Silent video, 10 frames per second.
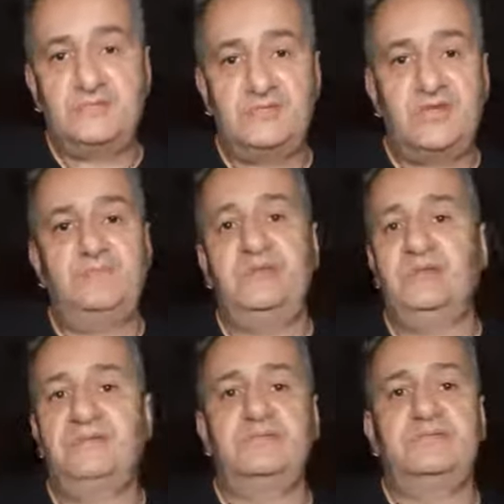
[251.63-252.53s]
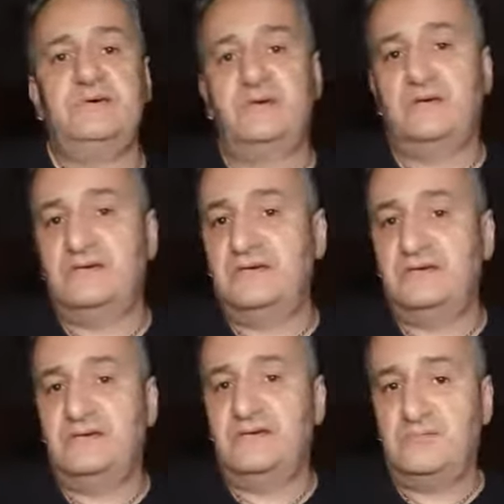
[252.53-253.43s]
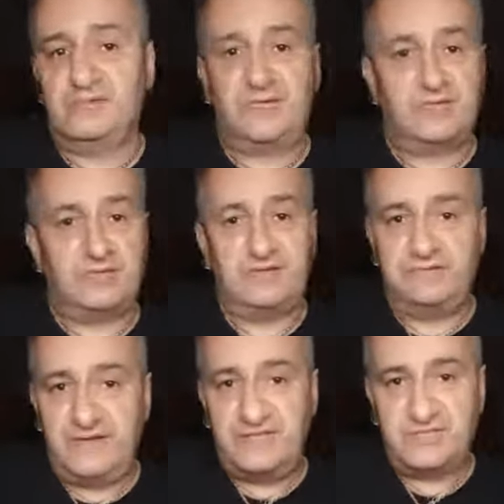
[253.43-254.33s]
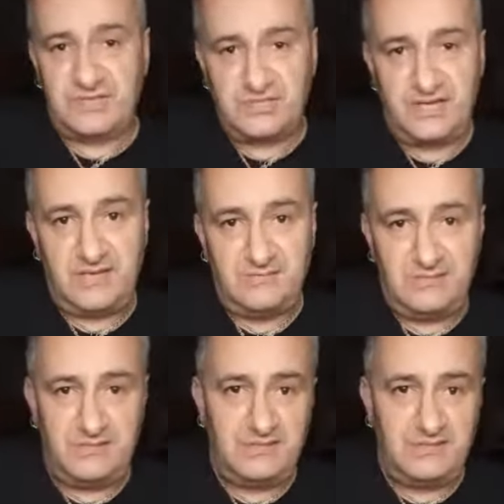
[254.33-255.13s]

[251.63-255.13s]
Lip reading: champion... what they call it? Franchise champ.